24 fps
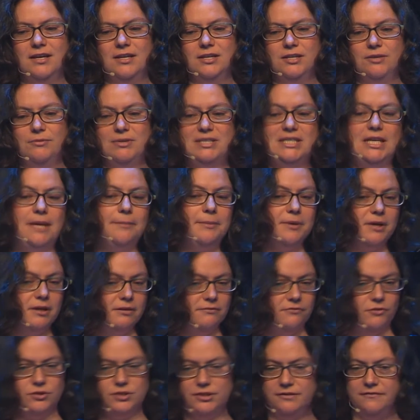We set up a
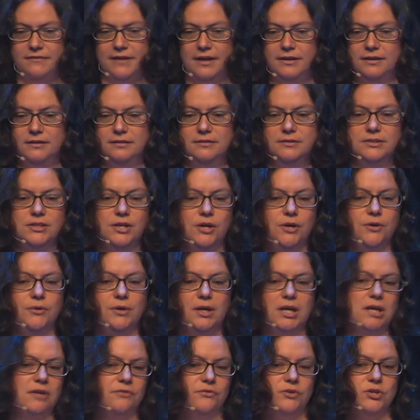conversion funnel. So a
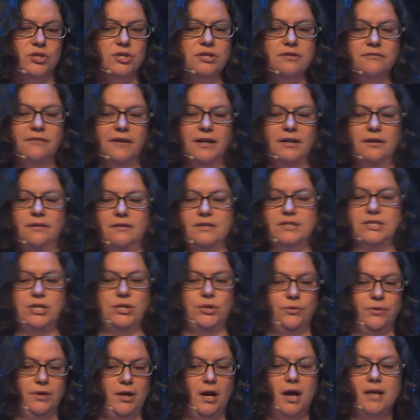conversion funnel is a
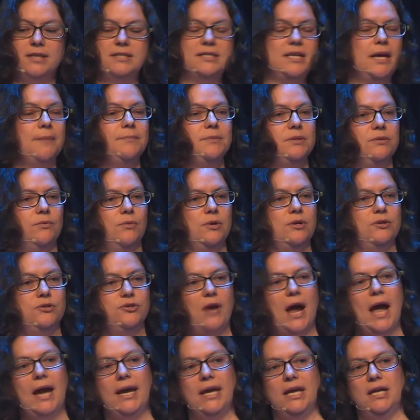known concept where you
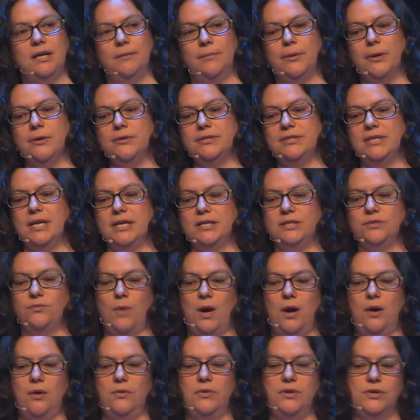track in a process
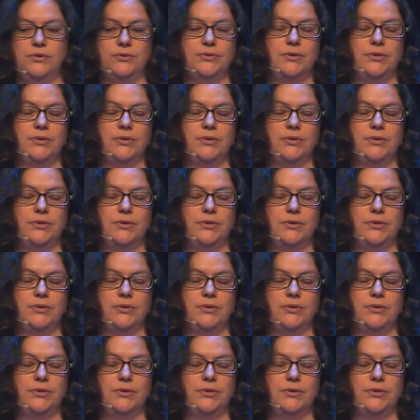where the user